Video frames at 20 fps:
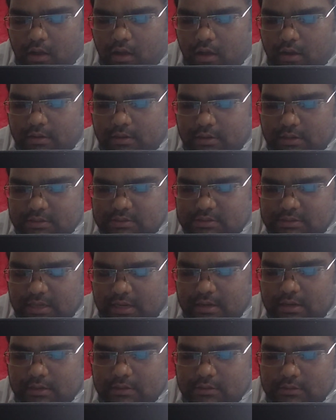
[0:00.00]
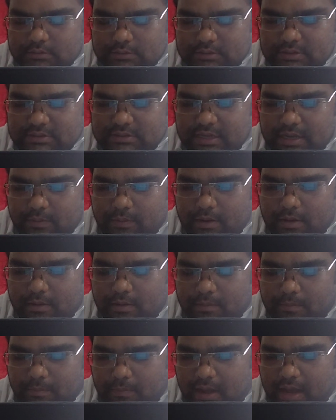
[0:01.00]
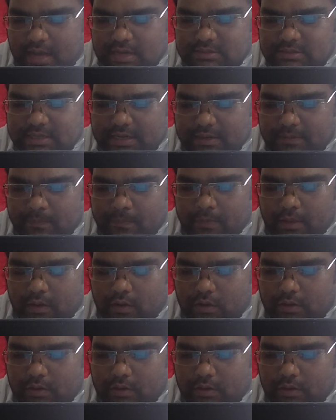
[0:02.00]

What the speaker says: or distal gingival margin.